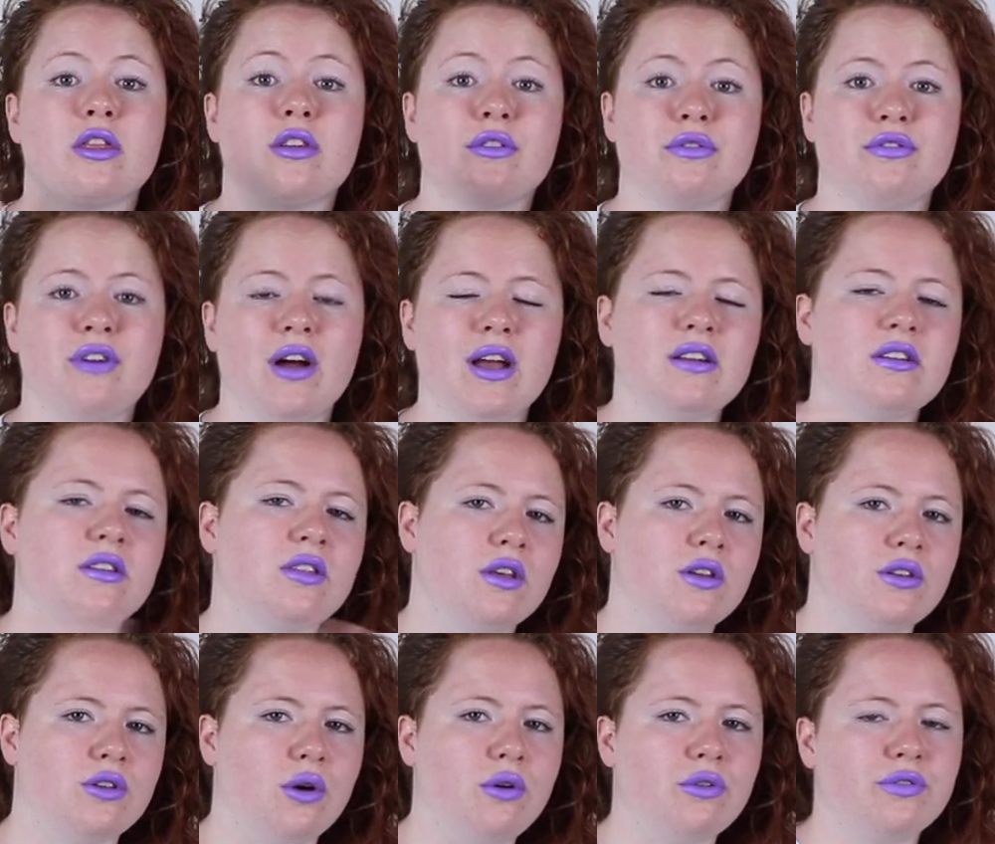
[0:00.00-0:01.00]
The fight that
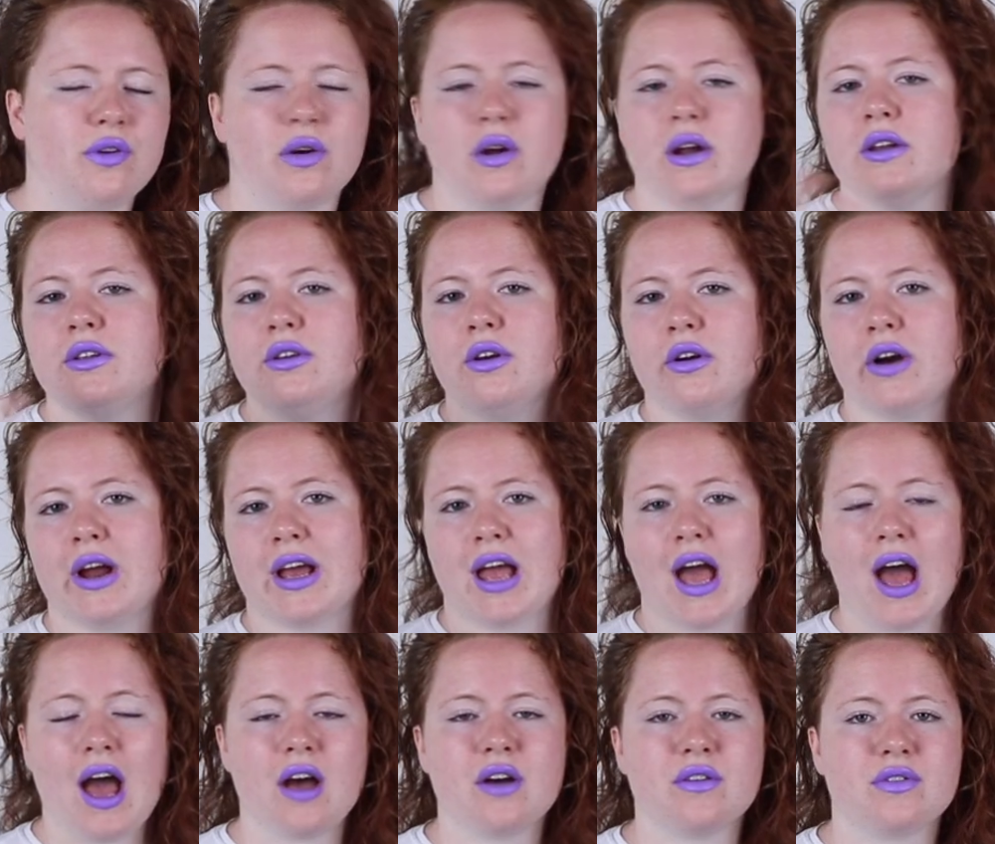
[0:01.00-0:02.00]
Iofur and Iorek
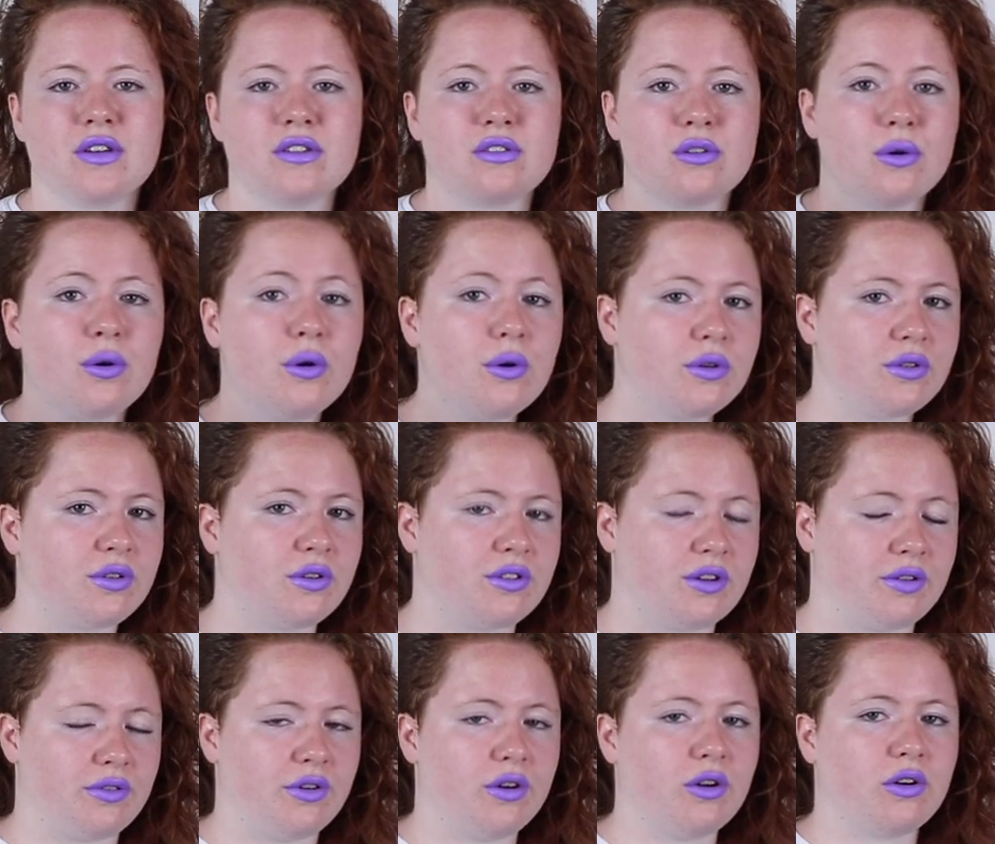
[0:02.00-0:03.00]
have is also
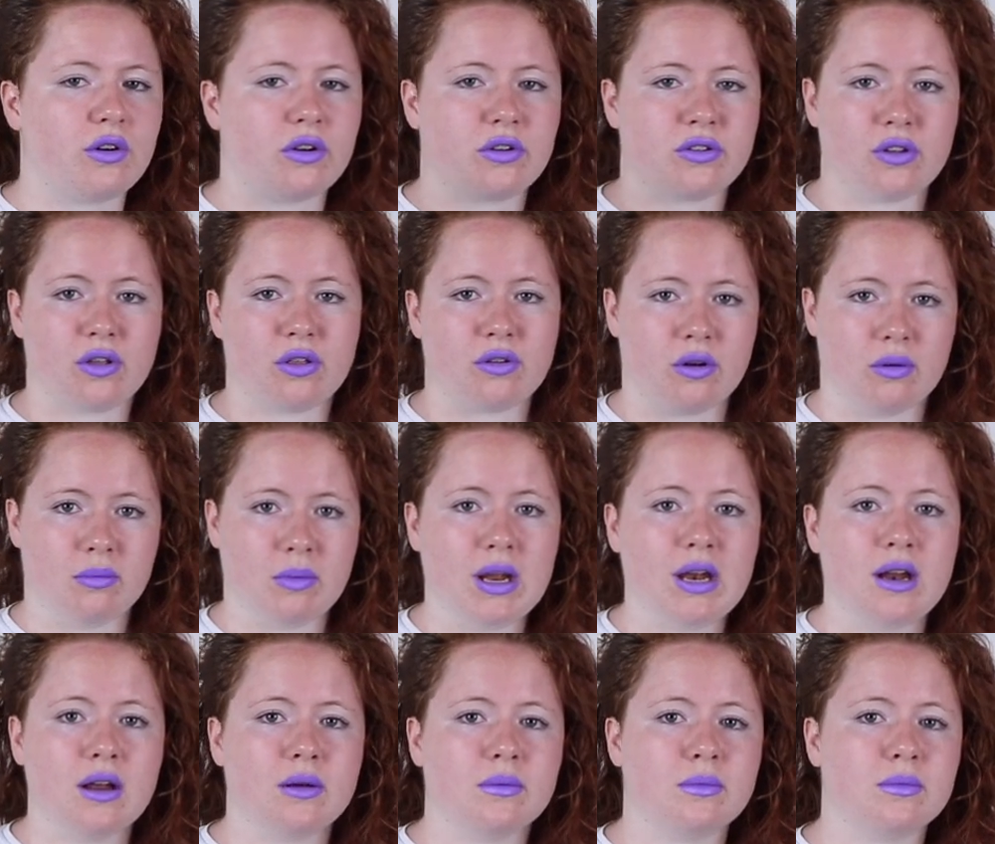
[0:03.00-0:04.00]
different across the three
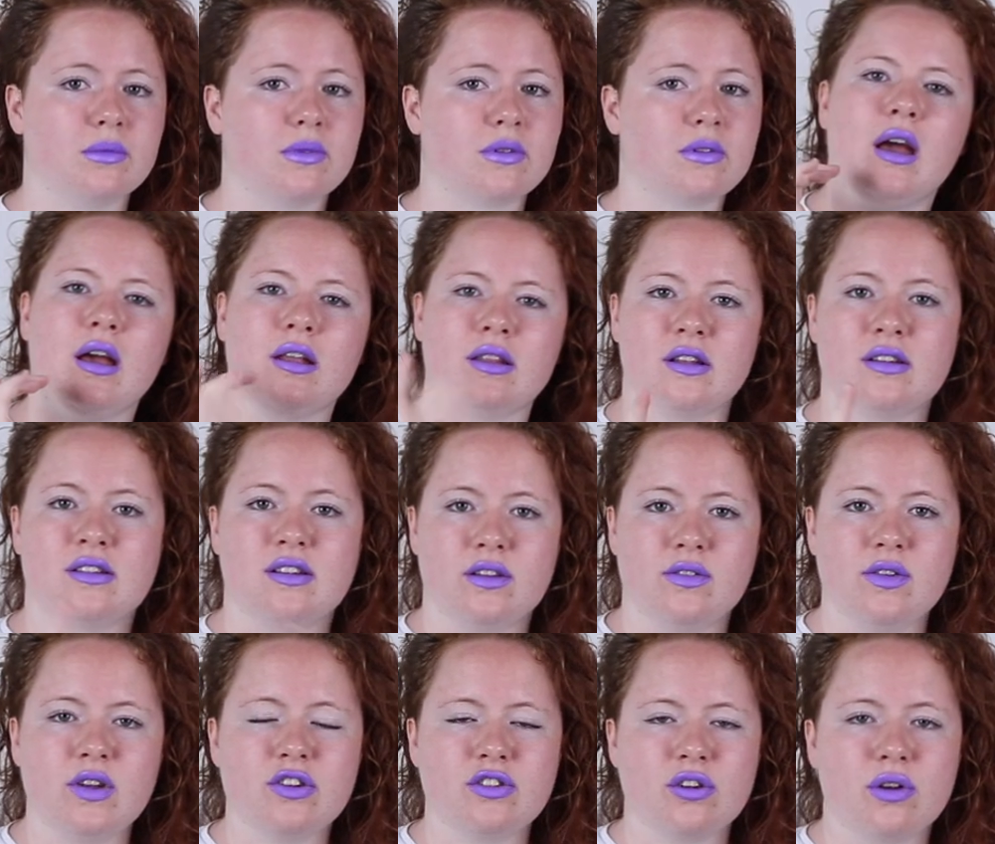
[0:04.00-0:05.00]
mediums. In the
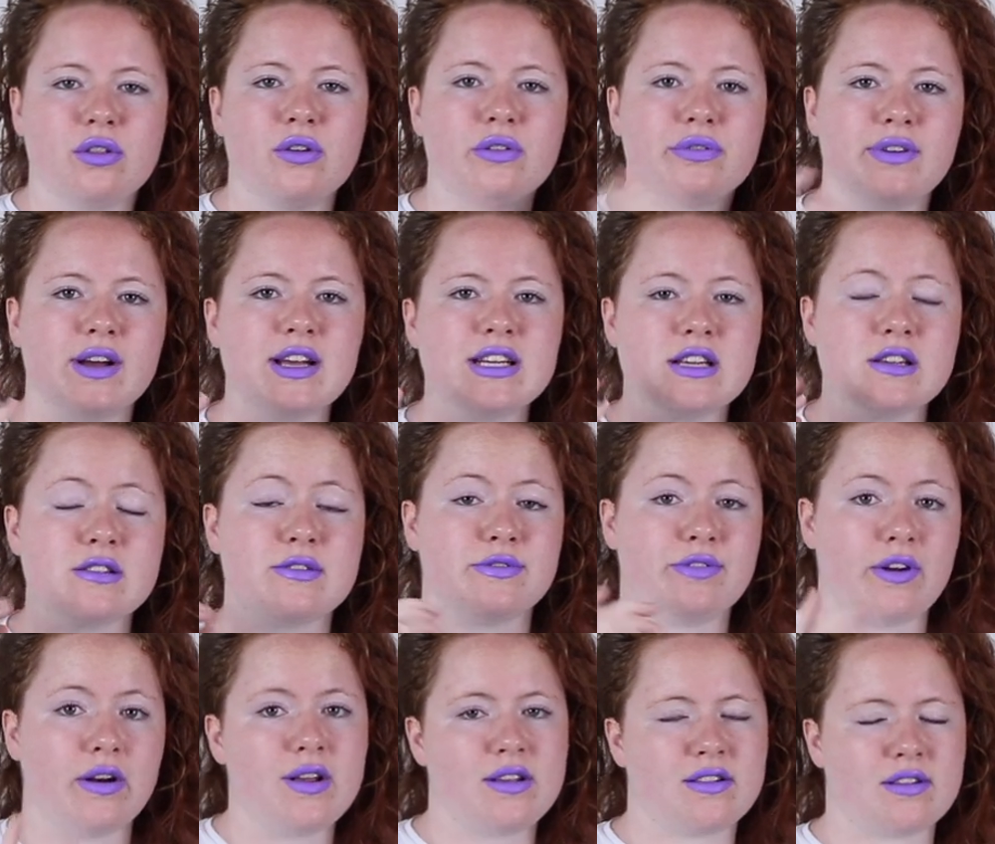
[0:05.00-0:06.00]
TV show, the fight is
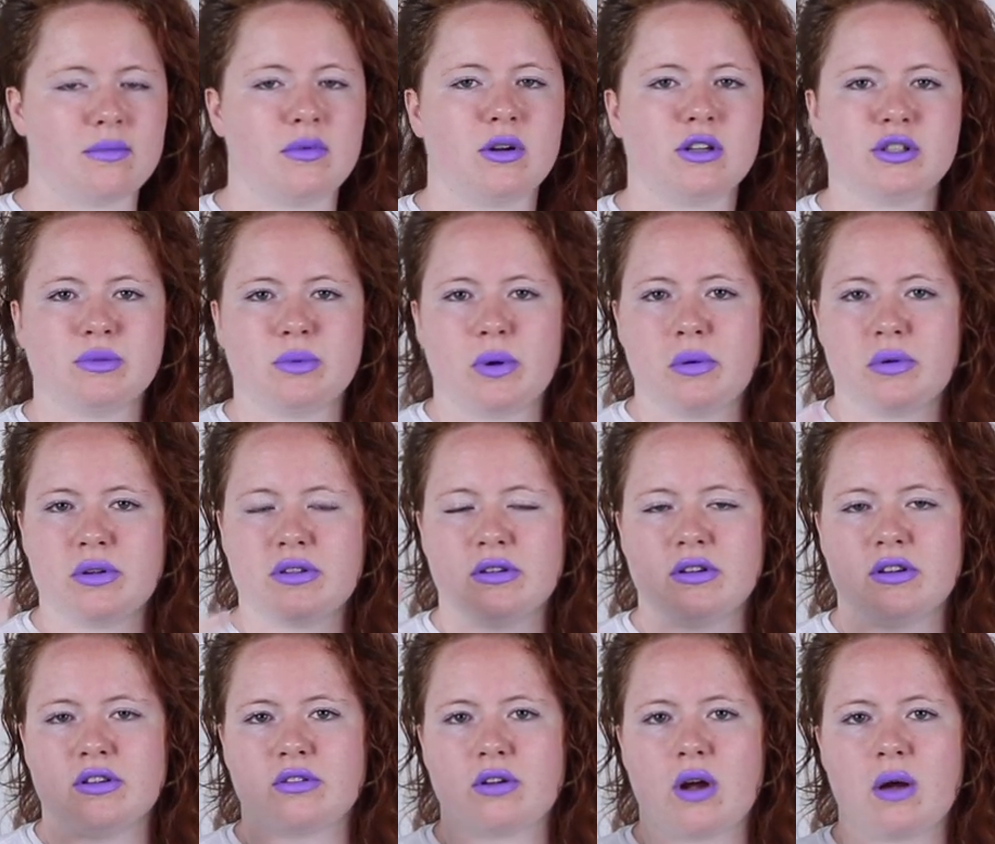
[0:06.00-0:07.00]
very similar to what we see
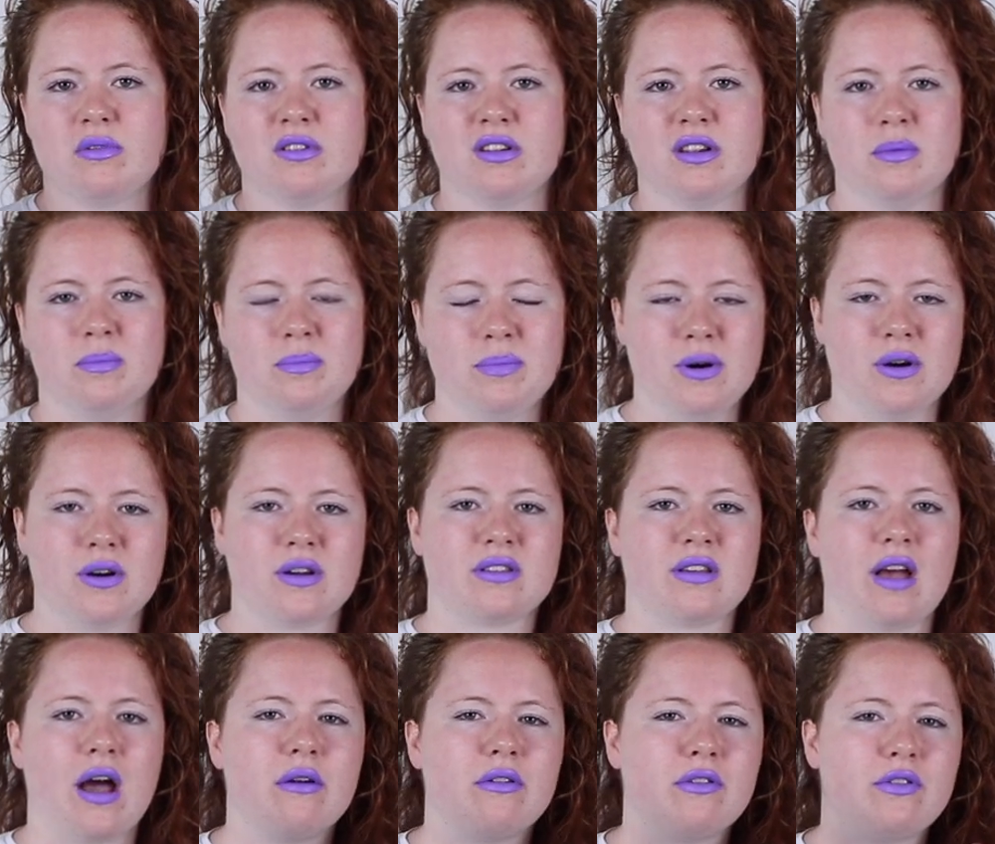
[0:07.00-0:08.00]
described in the books,
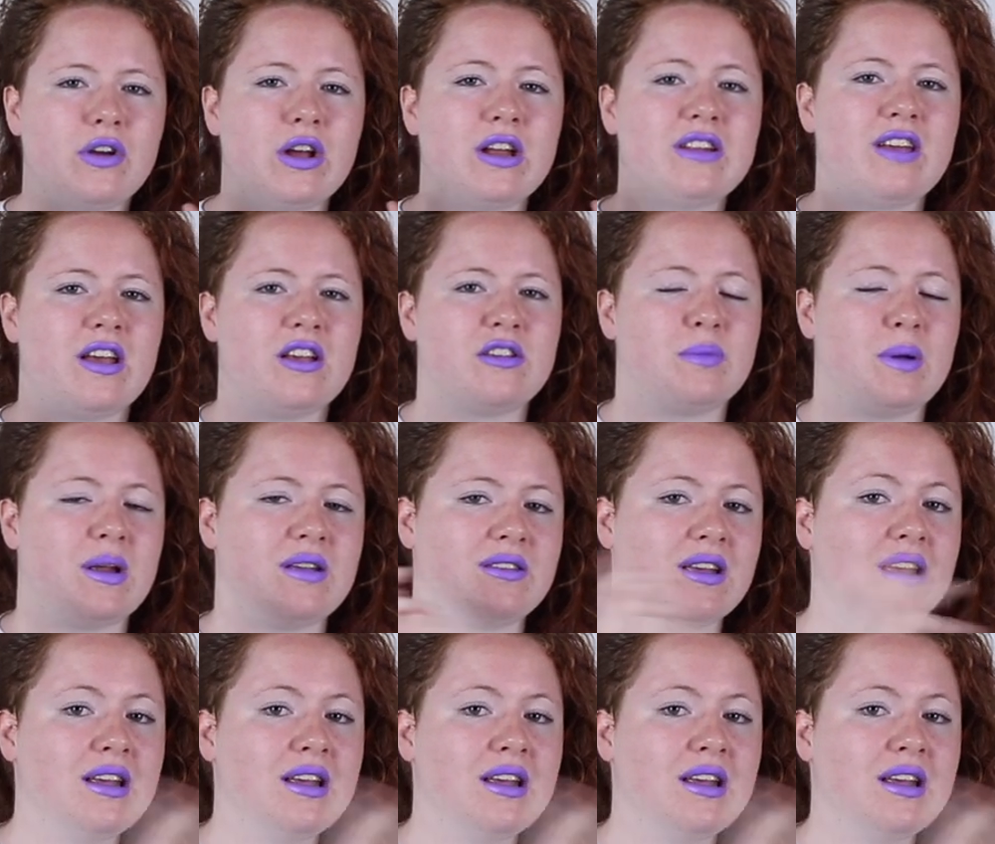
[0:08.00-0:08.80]
however it takes place